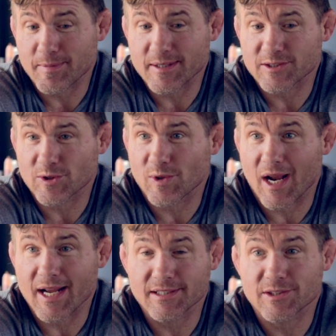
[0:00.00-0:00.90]
been so
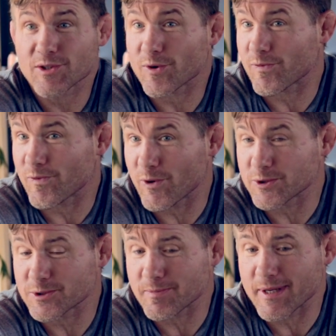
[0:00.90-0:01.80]
nice, the
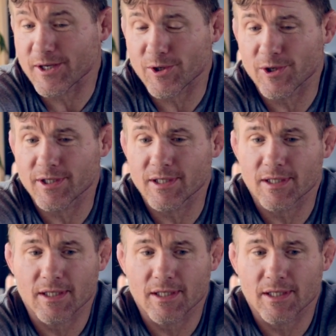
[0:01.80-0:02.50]
food's been good,